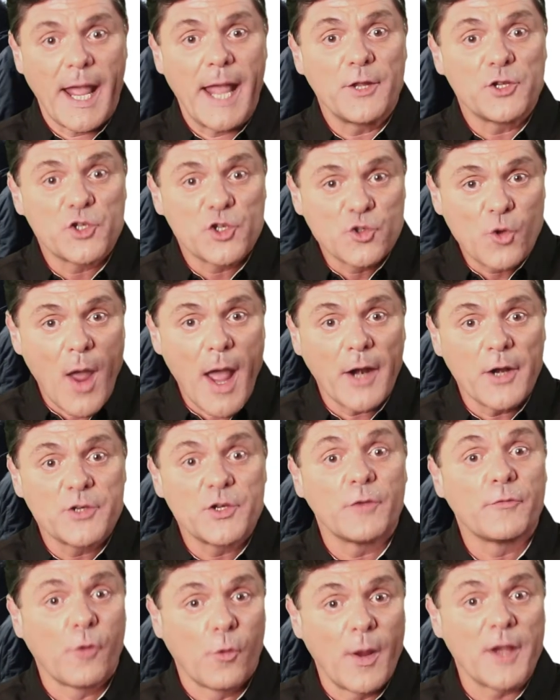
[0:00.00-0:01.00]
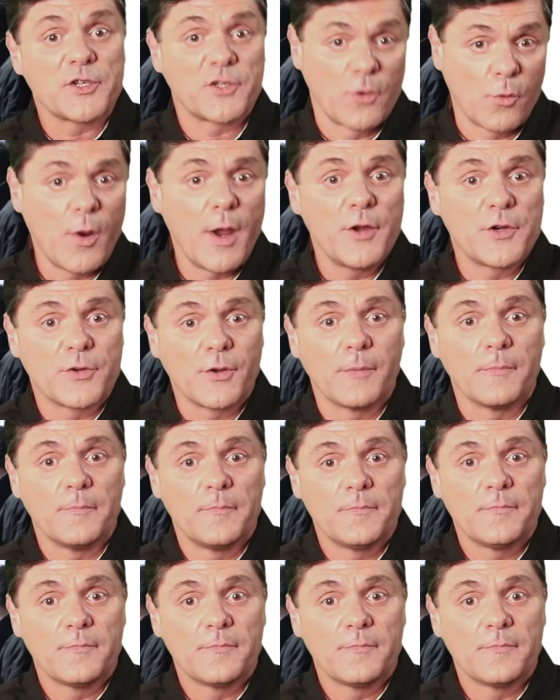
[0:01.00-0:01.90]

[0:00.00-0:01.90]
and strategy for restoration.